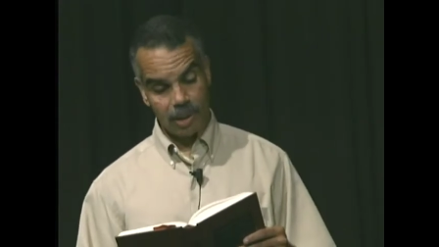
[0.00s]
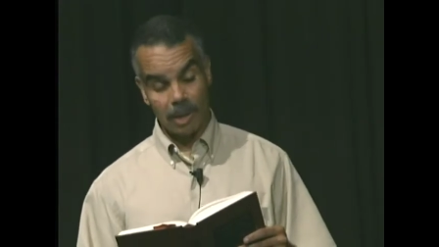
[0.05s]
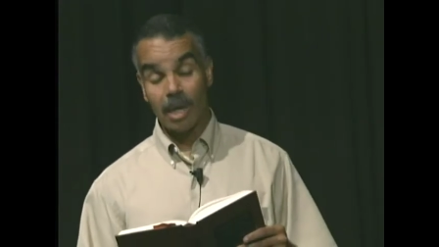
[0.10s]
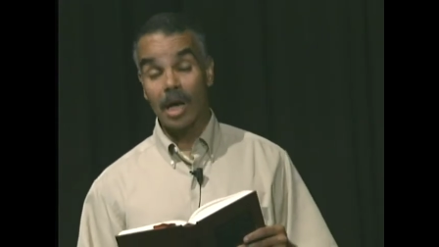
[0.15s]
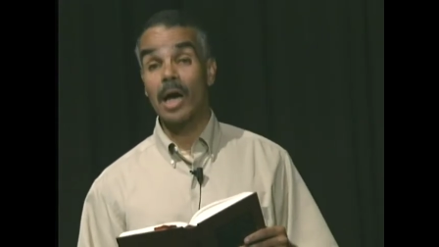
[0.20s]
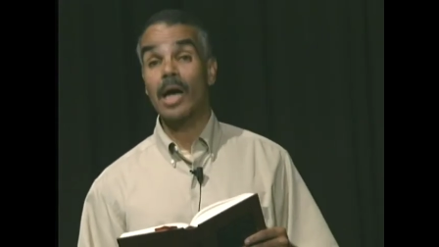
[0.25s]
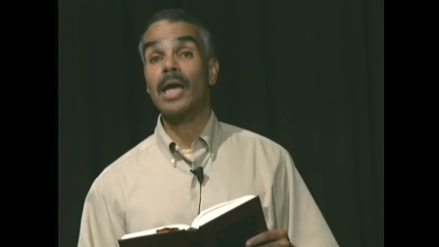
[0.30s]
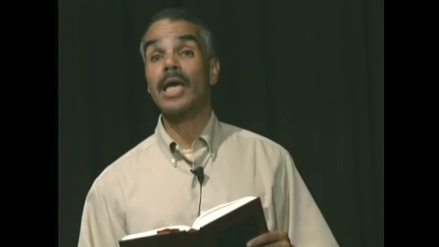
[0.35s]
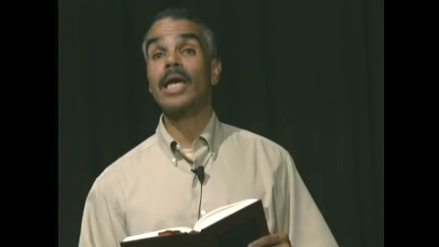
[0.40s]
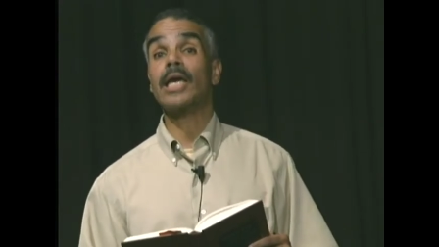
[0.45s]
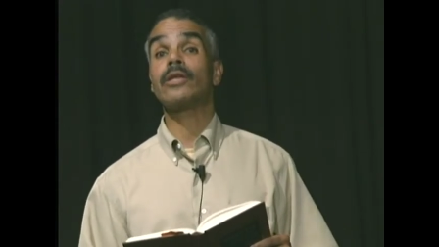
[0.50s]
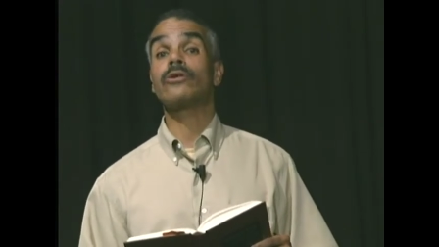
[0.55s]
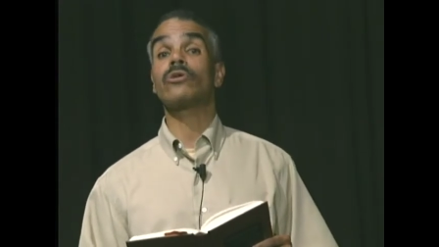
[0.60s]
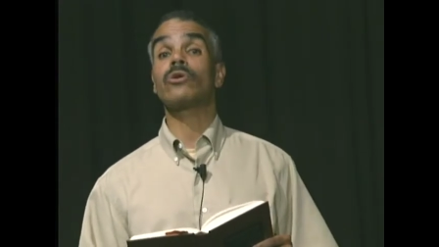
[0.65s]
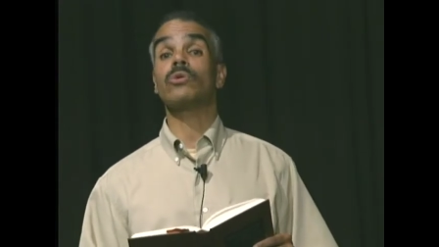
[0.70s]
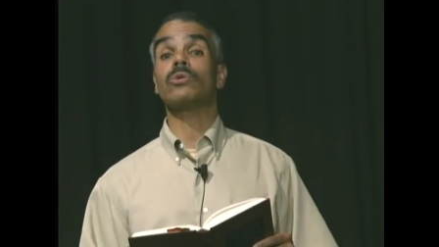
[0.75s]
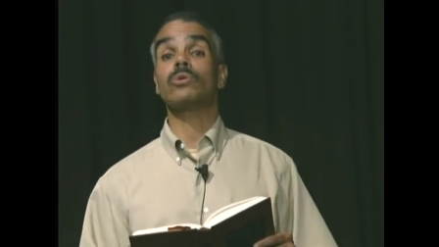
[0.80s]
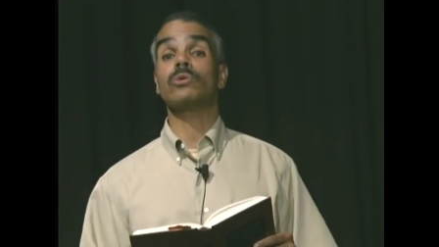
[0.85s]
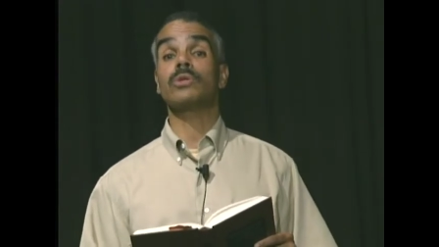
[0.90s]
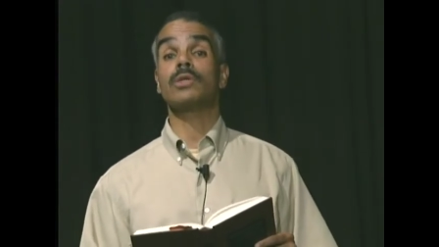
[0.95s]
a
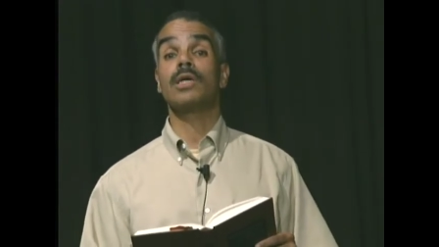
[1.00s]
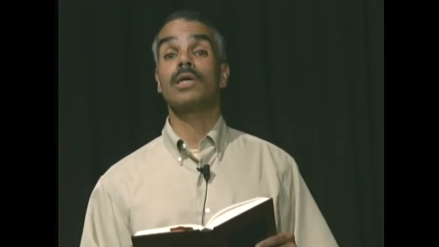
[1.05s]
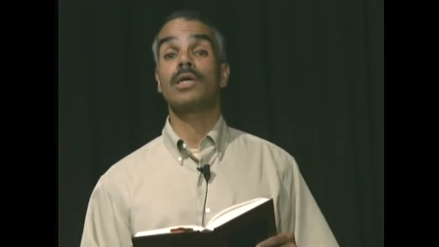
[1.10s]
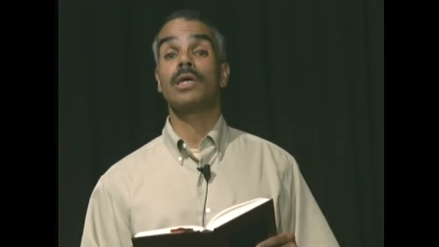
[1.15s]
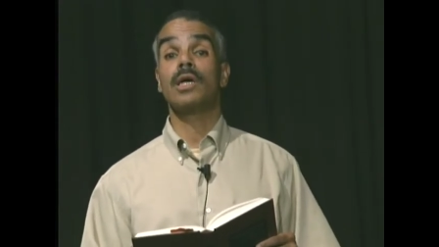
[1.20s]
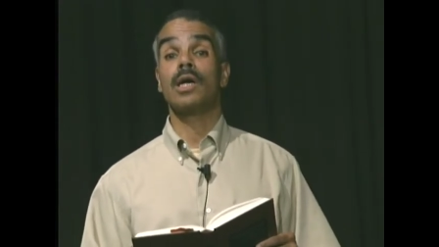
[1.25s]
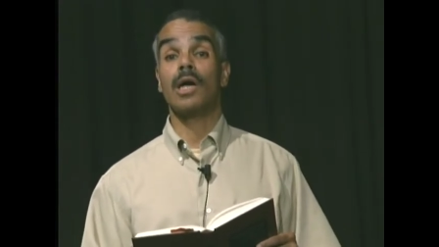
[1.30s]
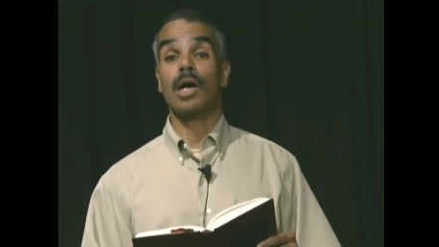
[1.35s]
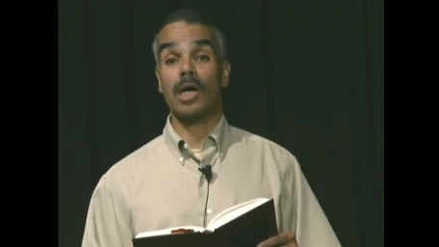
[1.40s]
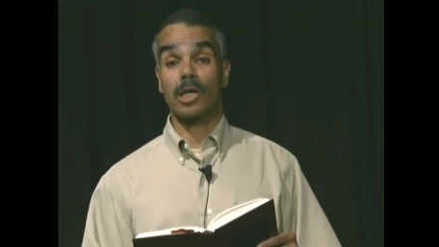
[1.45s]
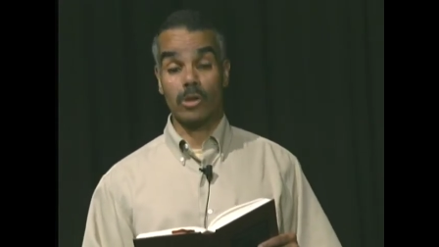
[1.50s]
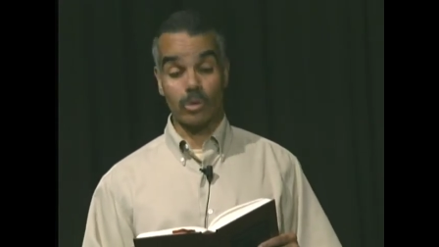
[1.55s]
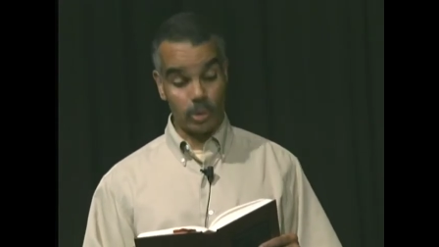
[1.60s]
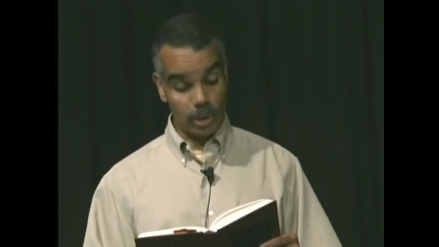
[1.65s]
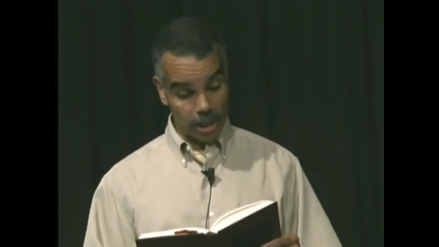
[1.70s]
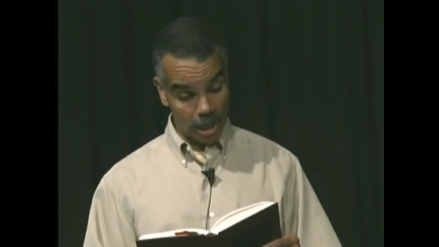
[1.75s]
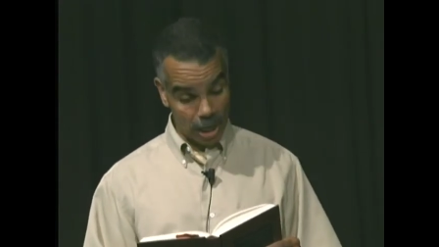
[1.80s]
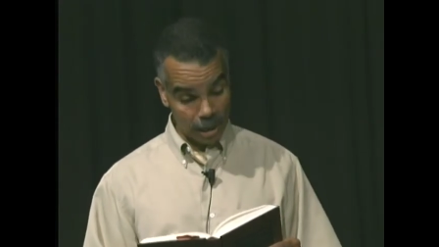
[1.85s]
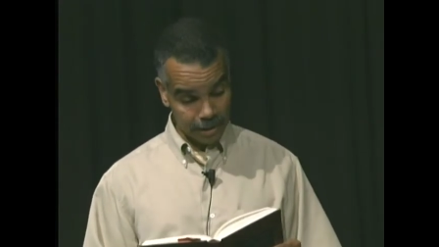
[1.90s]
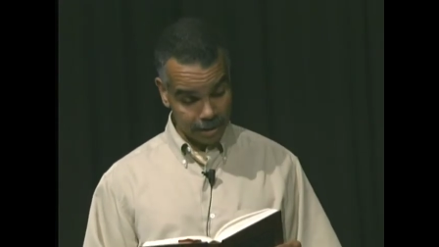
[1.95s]
handhold, a
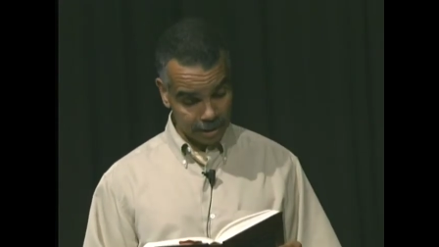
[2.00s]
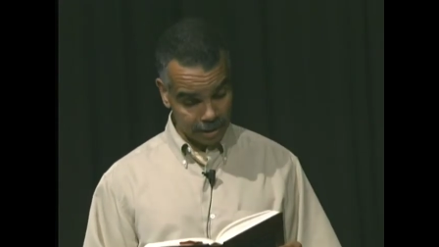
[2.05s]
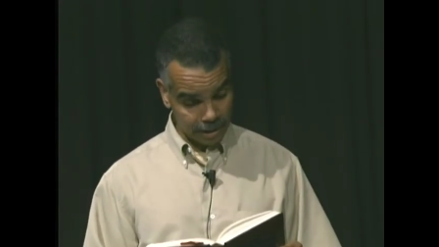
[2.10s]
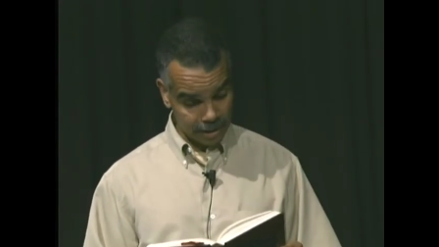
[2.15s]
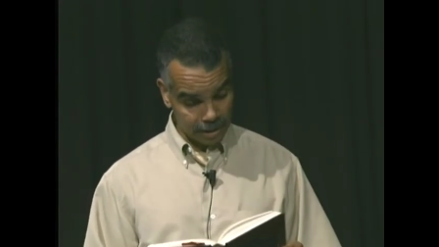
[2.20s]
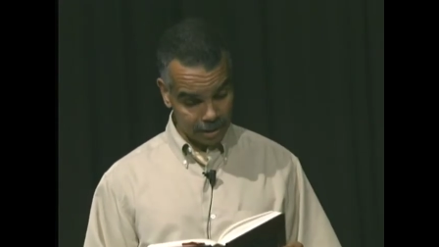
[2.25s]
griot.